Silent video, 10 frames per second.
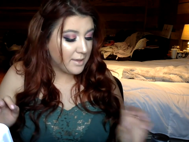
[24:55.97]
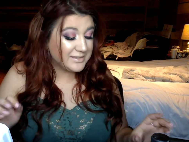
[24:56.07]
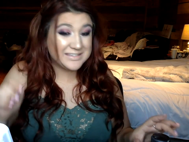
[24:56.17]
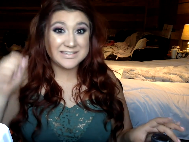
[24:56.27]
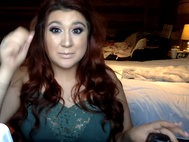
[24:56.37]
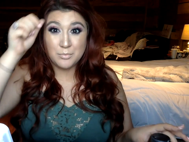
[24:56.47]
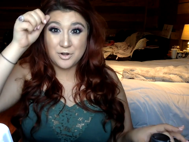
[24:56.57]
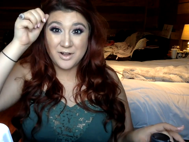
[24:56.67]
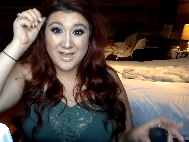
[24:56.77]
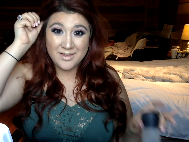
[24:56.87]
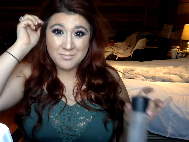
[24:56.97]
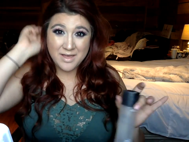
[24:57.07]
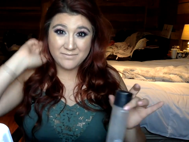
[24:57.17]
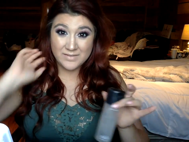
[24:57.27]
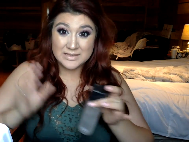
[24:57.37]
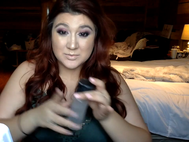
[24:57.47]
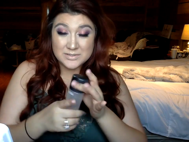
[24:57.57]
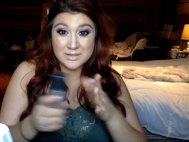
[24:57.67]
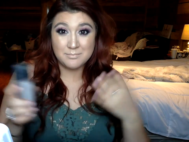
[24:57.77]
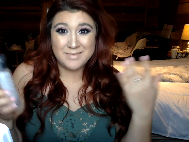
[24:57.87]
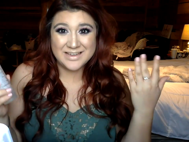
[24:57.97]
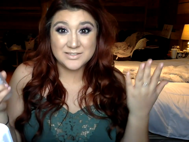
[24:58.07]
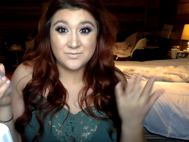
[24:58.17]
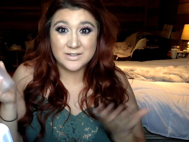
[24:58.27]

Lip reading: spray my face with some Max